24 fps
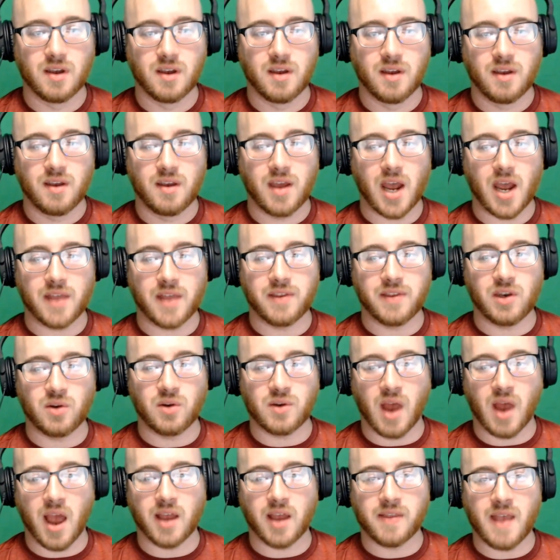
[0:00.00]
and then you
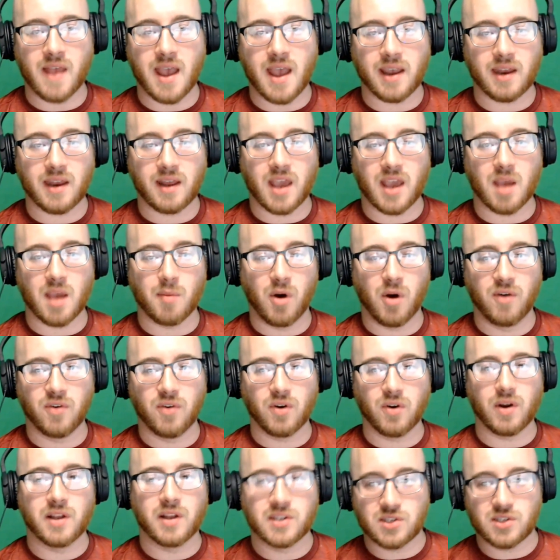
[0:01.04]
die on that, get a game over,
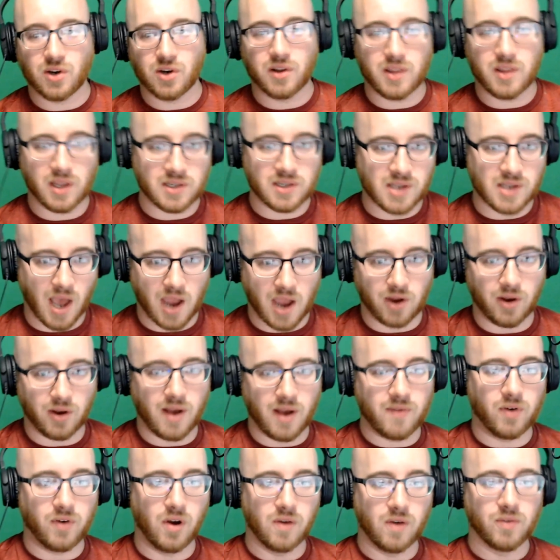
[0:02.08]
and start the entire level
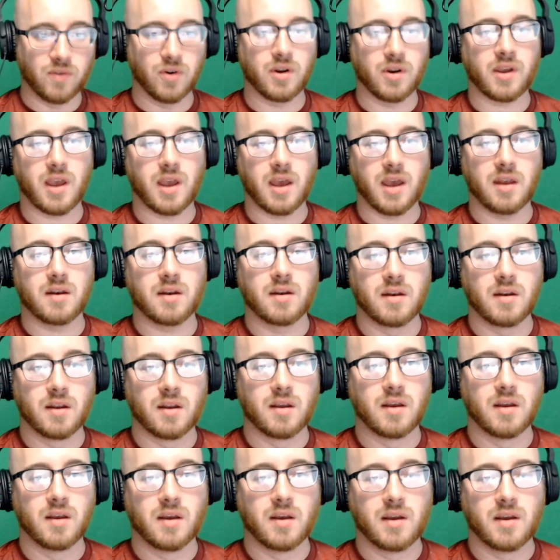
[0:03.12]
over again.
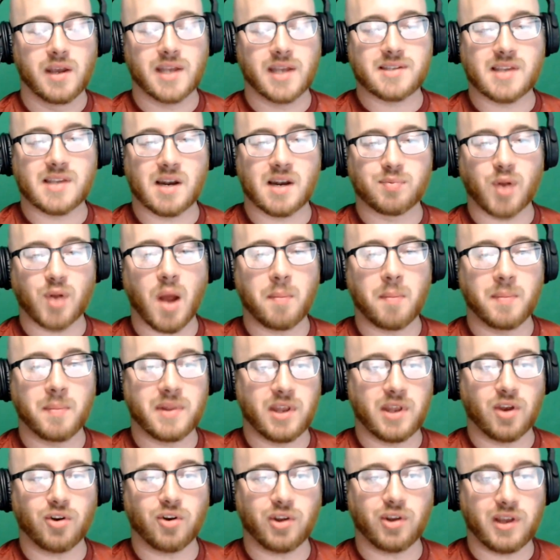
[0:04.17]
It's not a problem in the
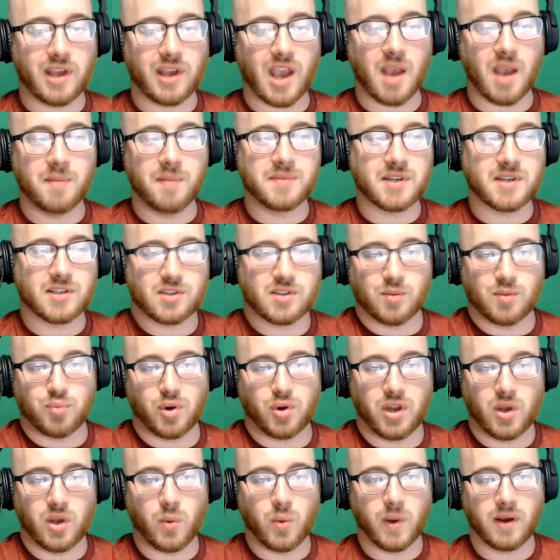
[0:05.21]
early games because they're pretty
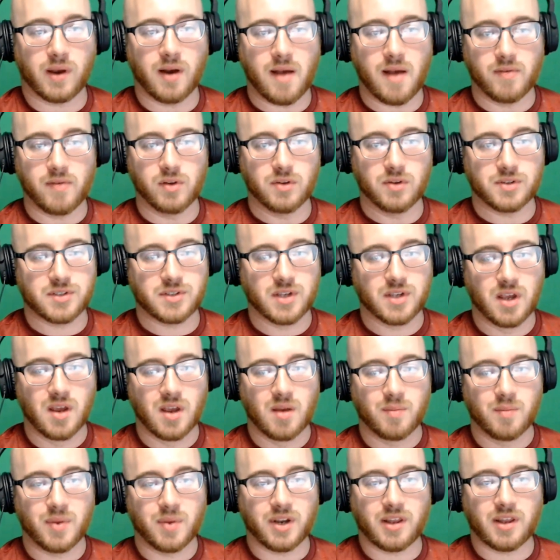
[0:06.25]
quick levels.
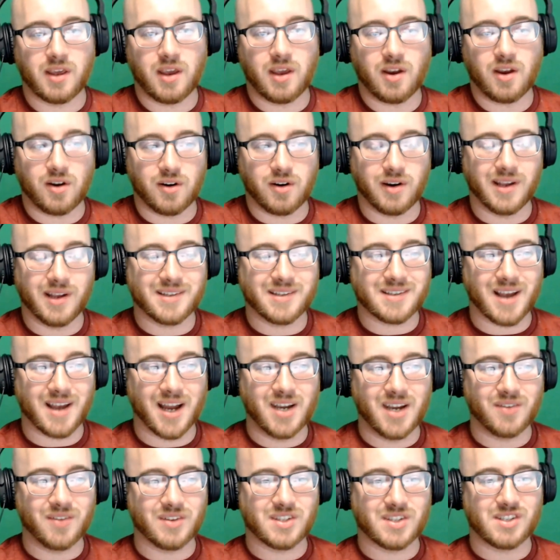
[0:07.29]
But here, it's kind of
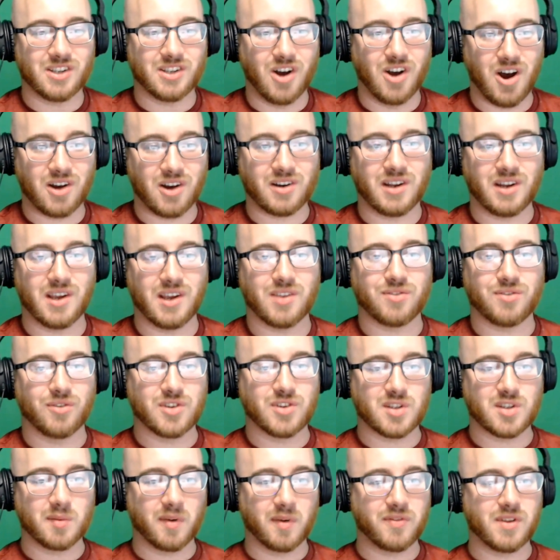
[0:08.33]
a slog to get through some
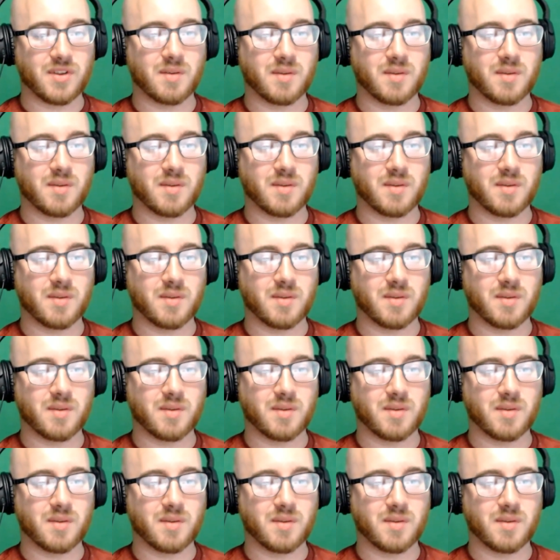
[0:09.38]
of them.